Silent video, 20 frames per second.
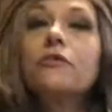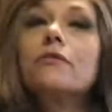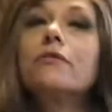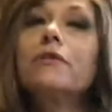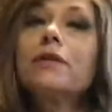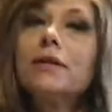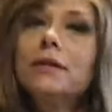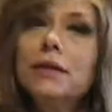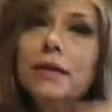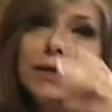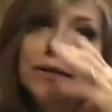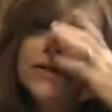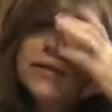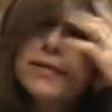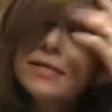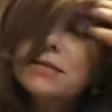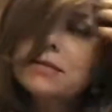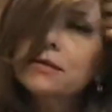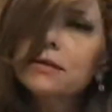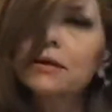than this,
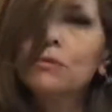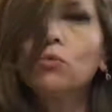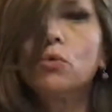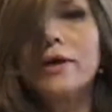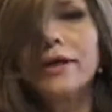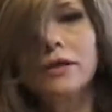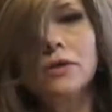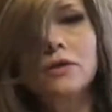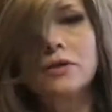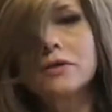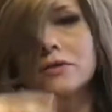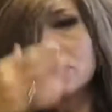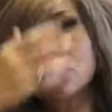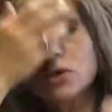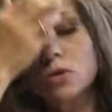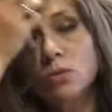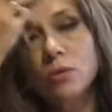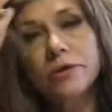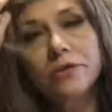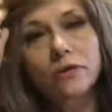then what you can do
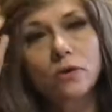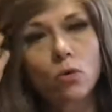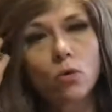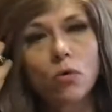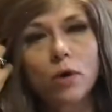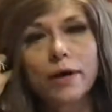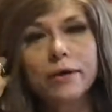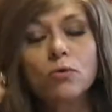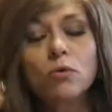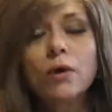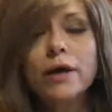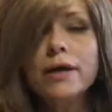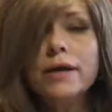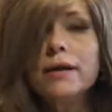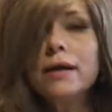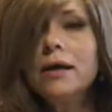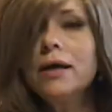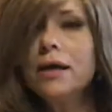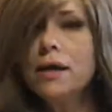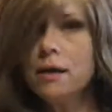with the one wig,
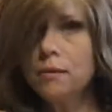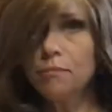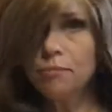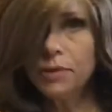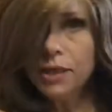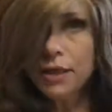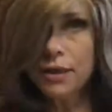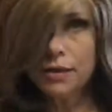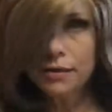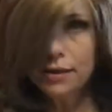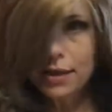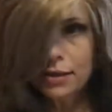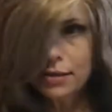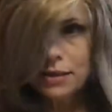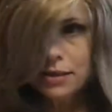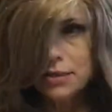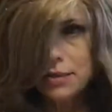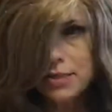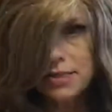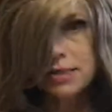being that
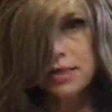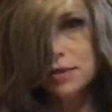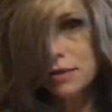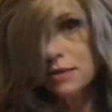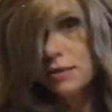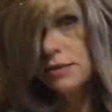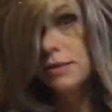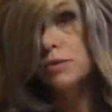this is